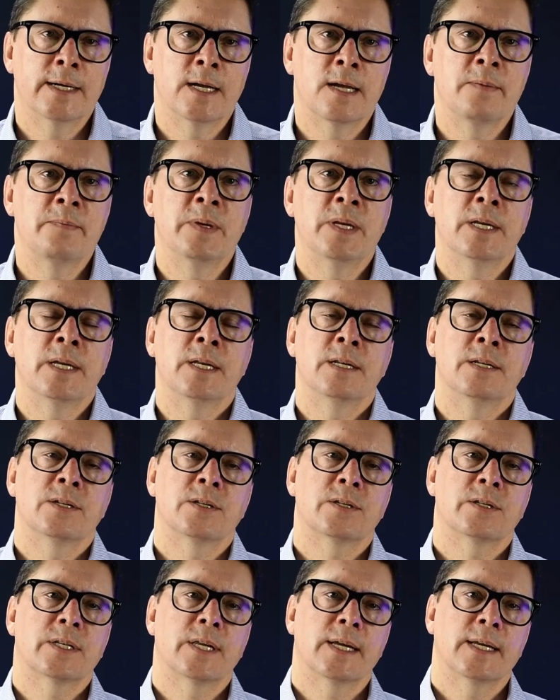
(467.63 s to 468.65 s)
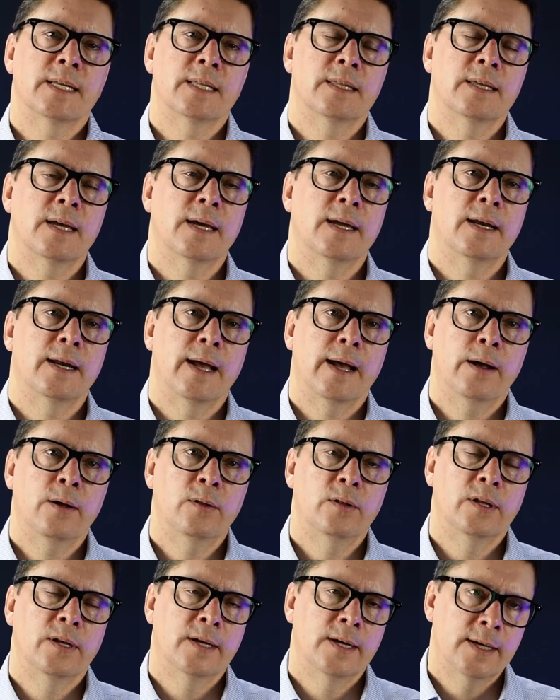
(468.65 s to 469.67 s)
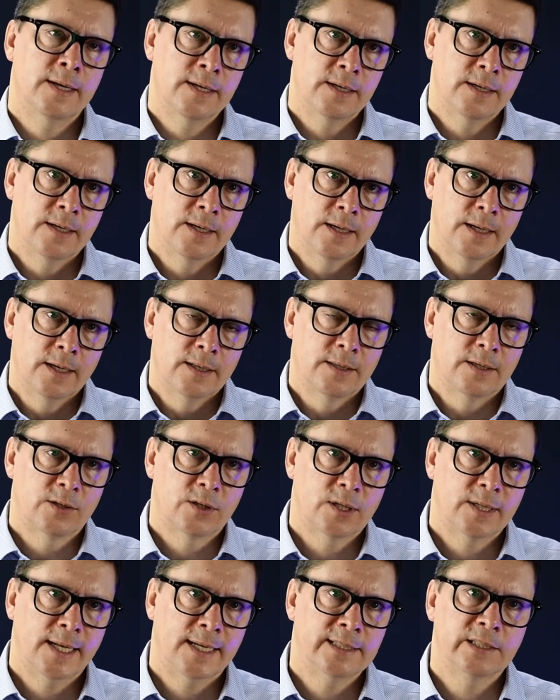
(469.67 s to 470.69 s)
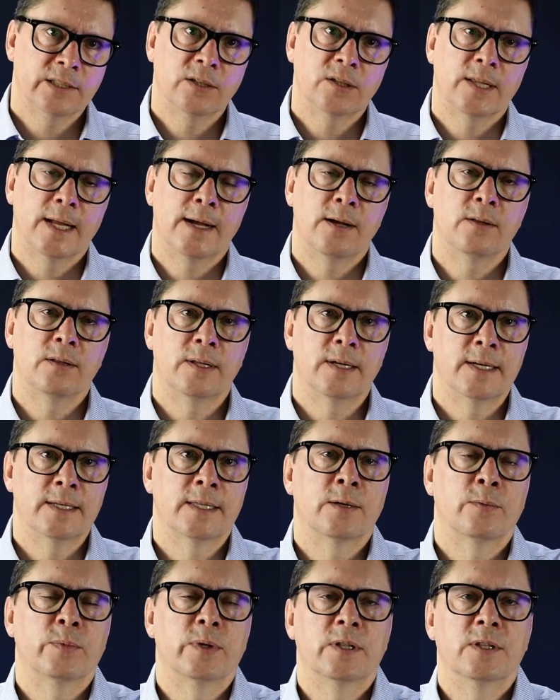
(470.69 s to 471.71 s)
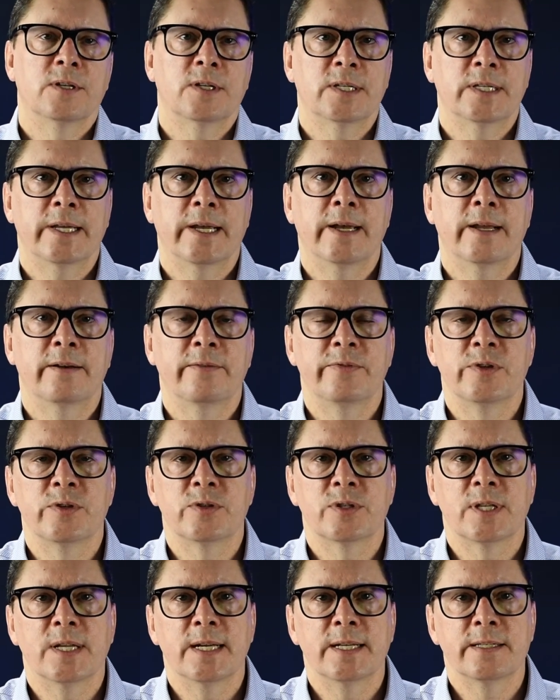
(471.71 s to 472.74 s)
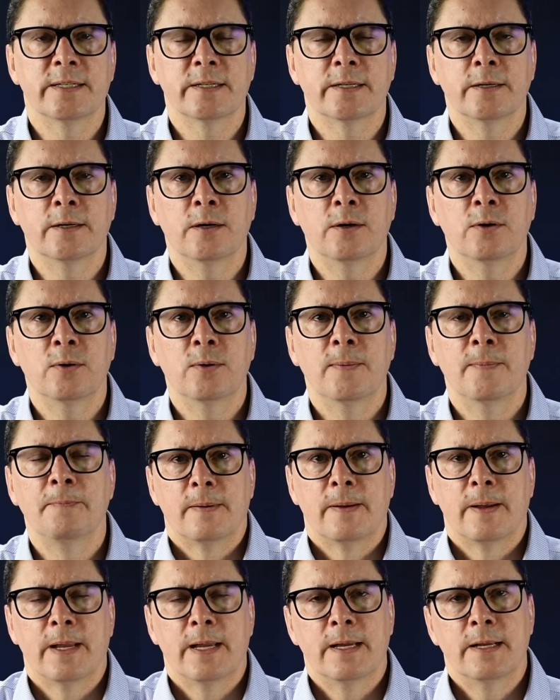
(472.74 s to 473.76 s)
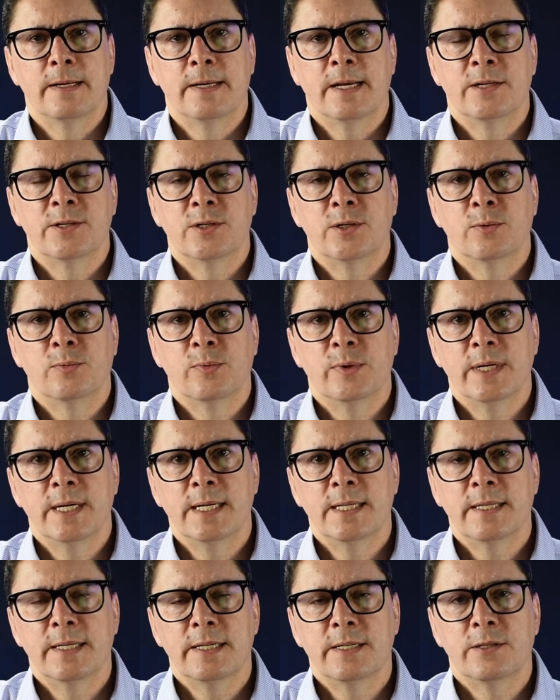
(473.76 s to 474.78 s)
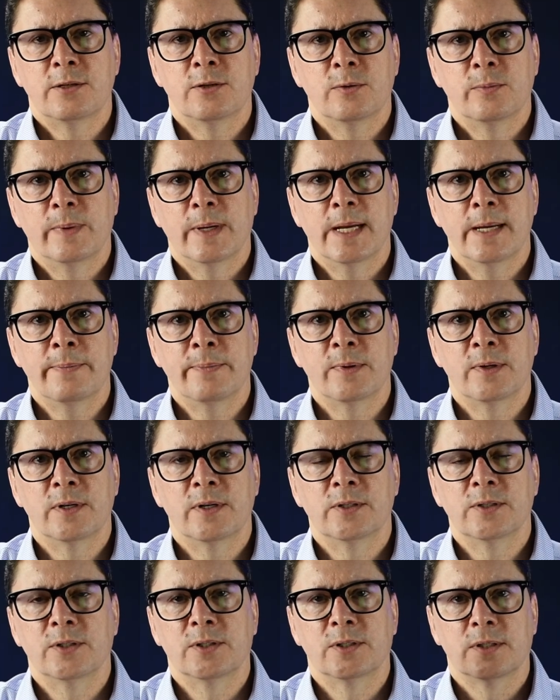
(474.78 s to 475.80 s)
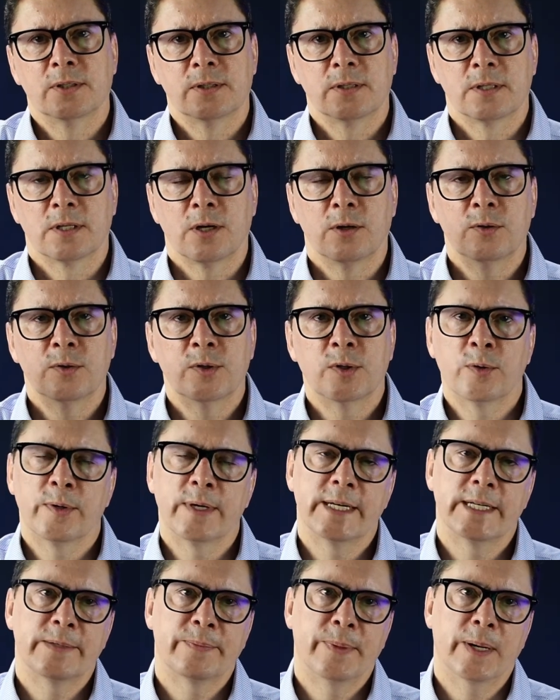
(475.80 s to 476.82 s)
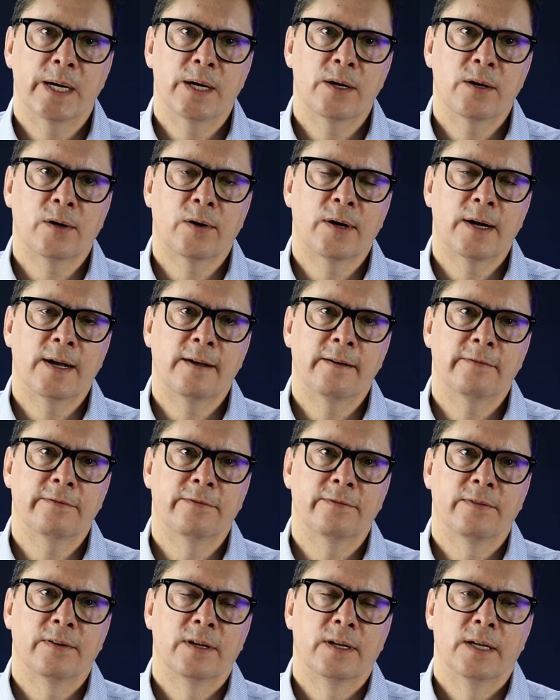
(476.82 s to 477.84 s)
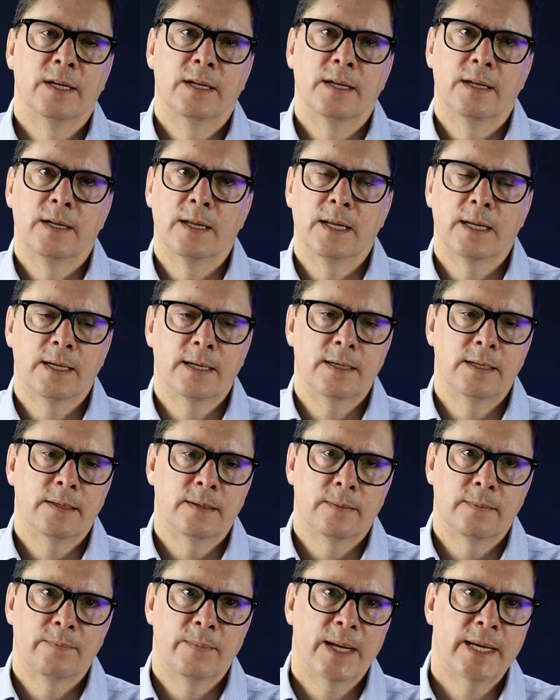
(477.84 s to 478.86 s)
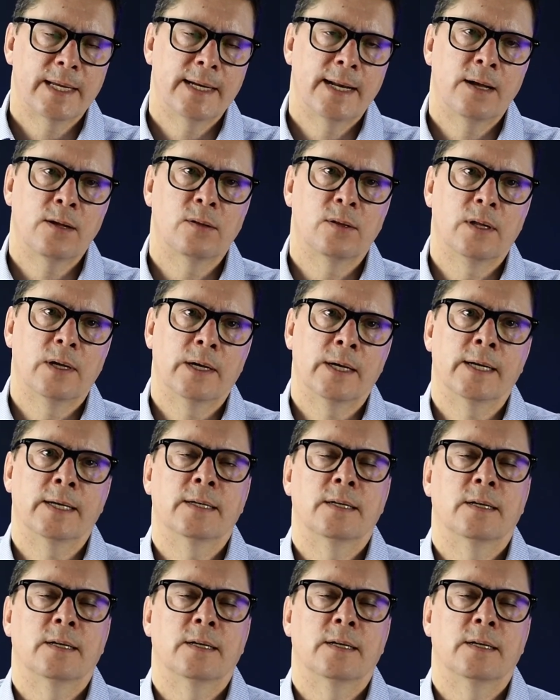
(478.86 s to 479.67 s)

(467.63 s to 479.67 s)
I mean just take that outline, the classical outline that we looked at a few slides ago, and as you read these two papers, go through each paragraph and make an outline